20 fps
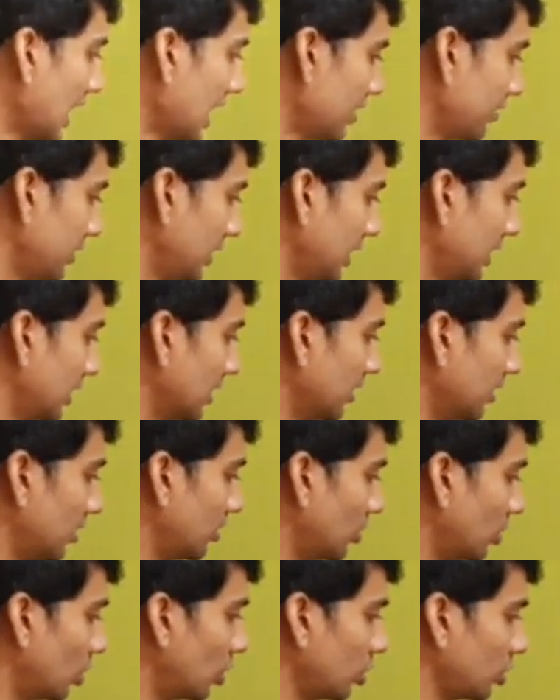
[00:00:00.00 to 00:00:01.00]
having
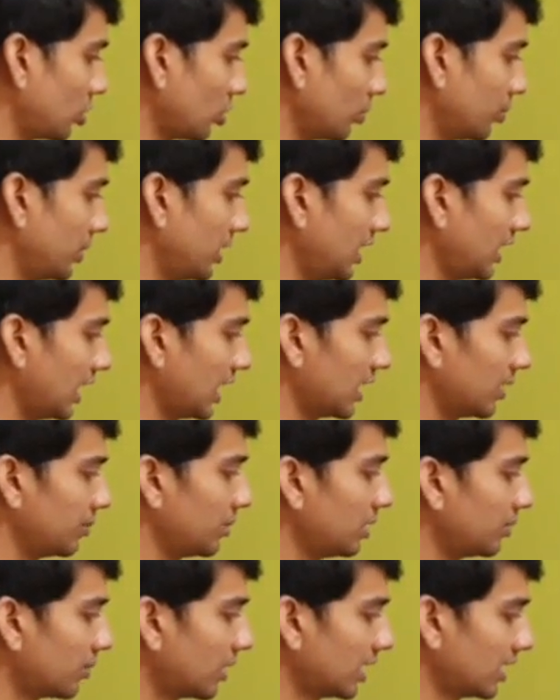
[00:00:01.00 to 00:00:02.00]
O to be
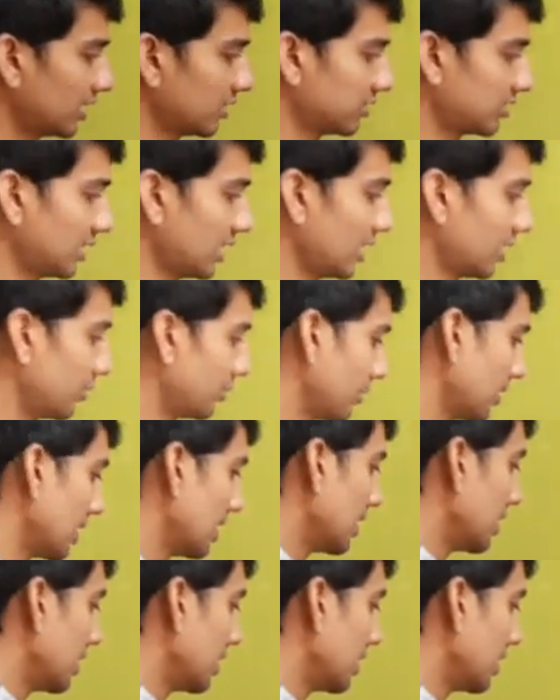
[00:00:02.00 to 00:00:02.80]
AB minus f,